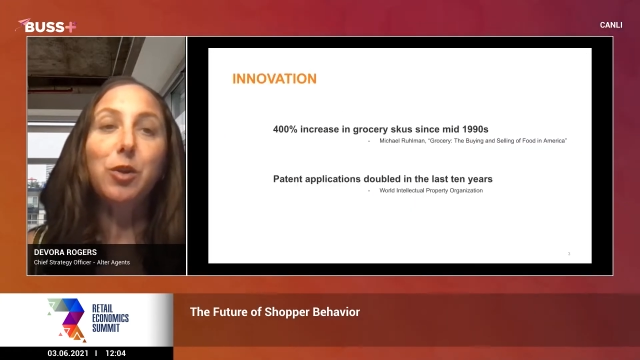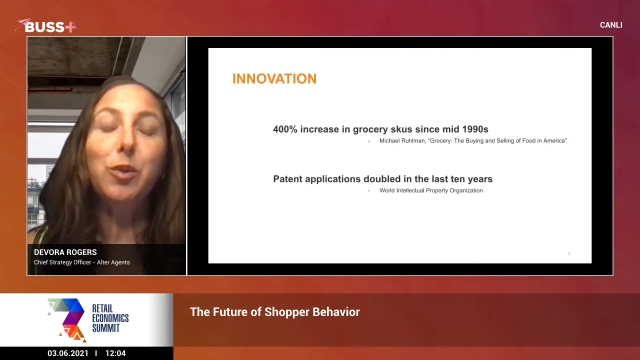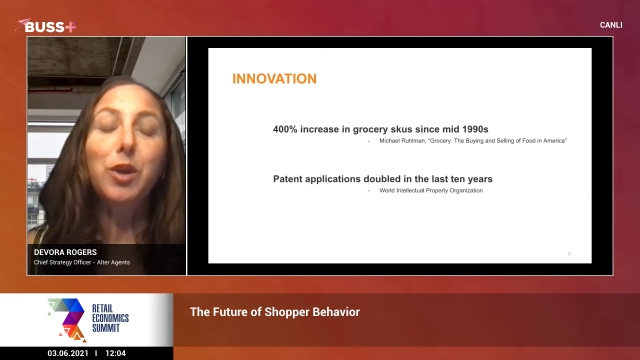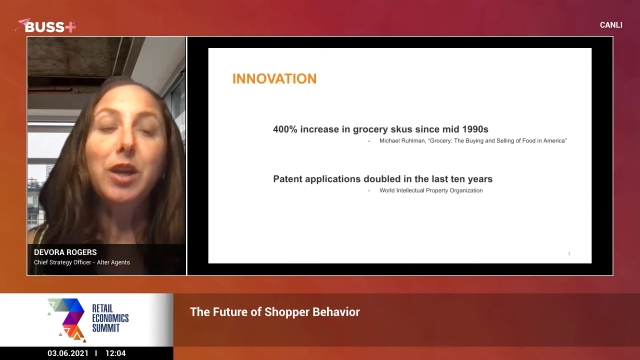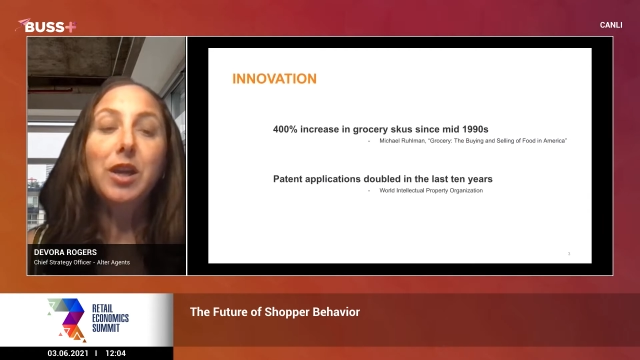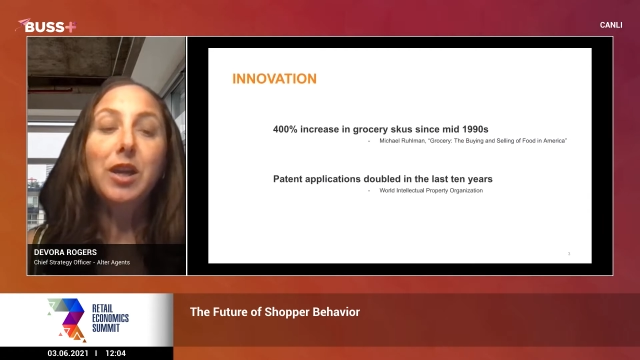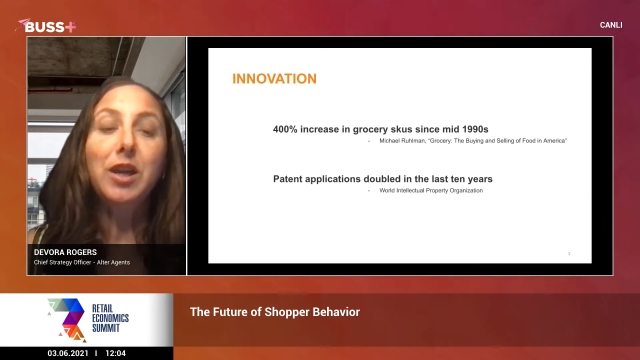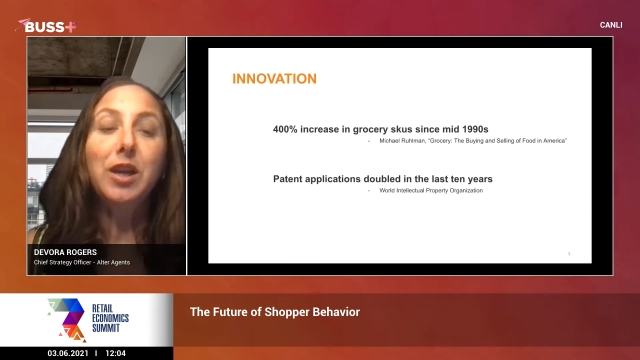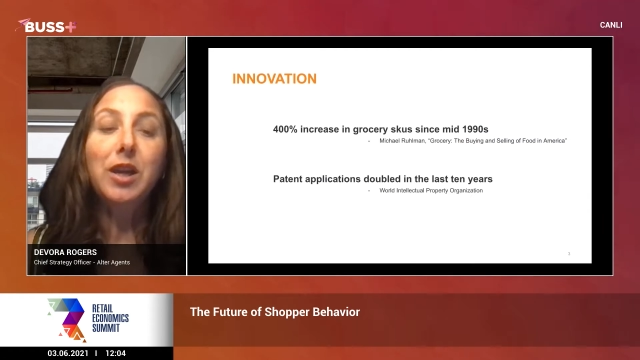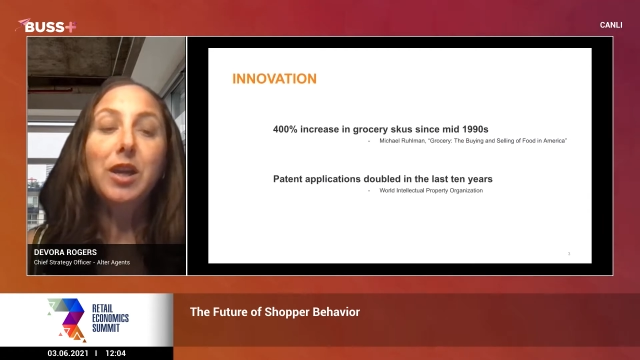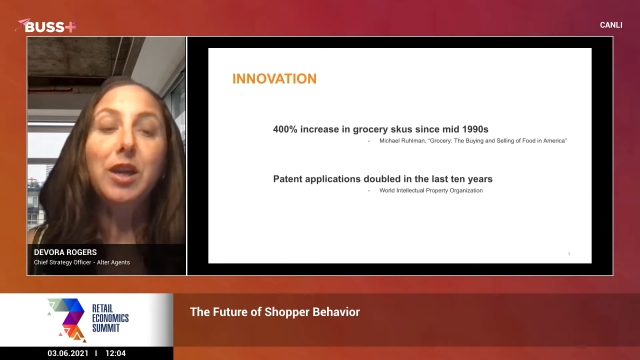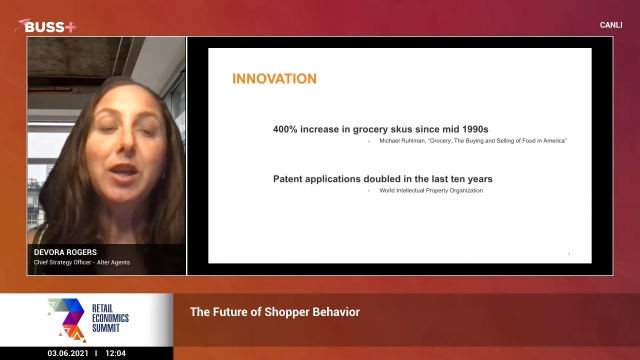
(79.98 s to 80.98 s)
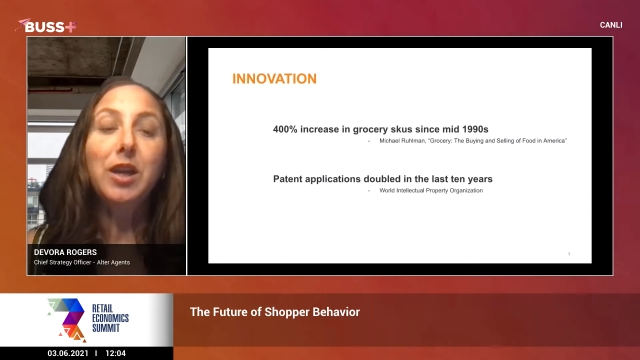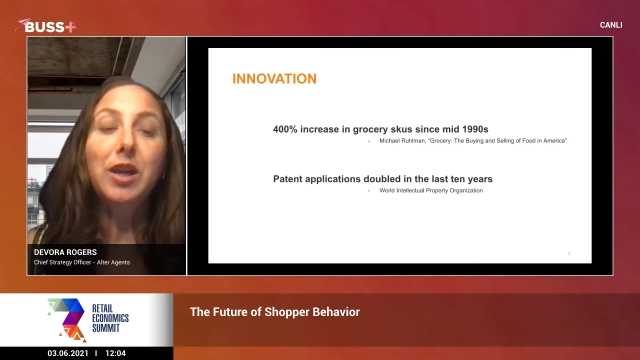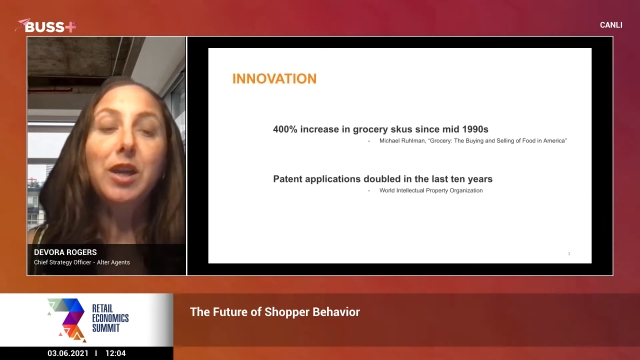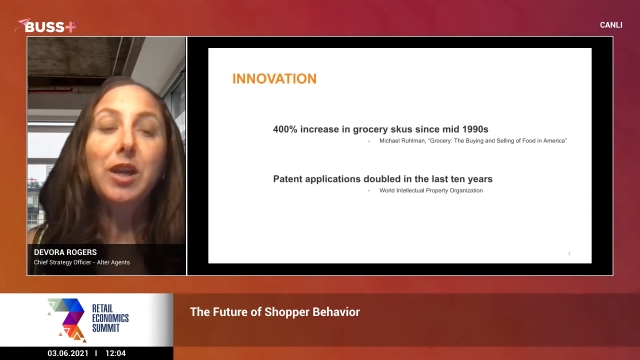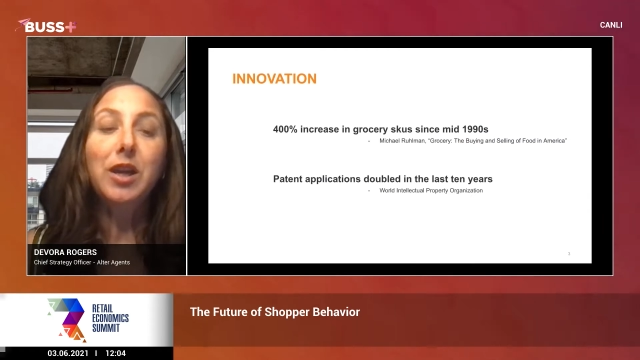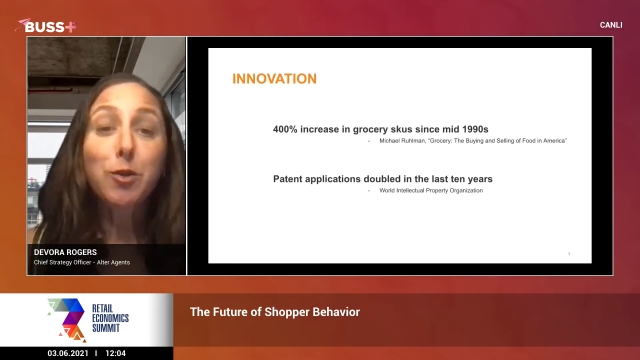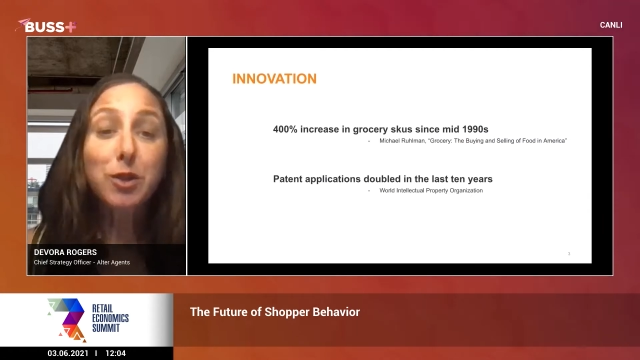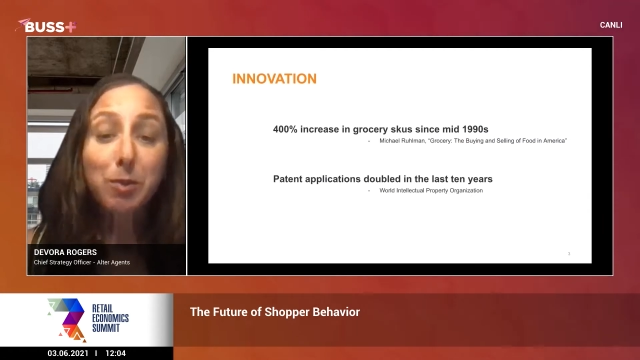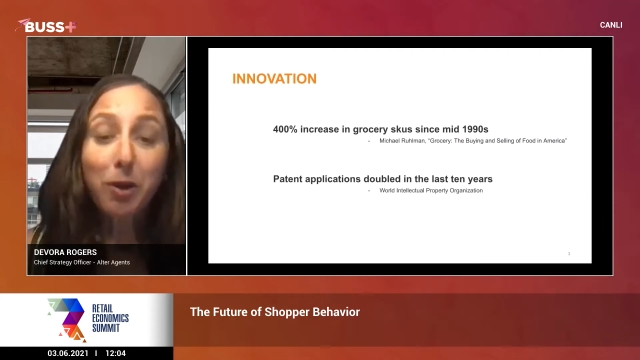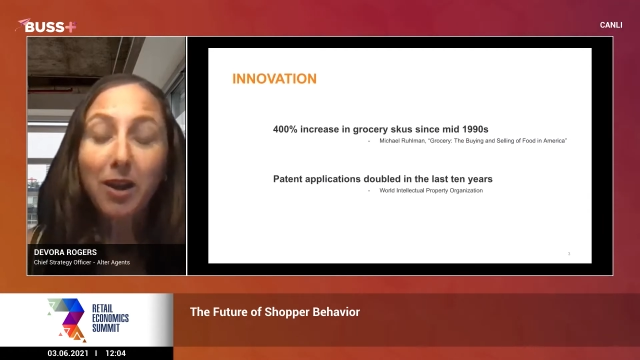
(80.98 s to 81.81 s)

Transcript: So it's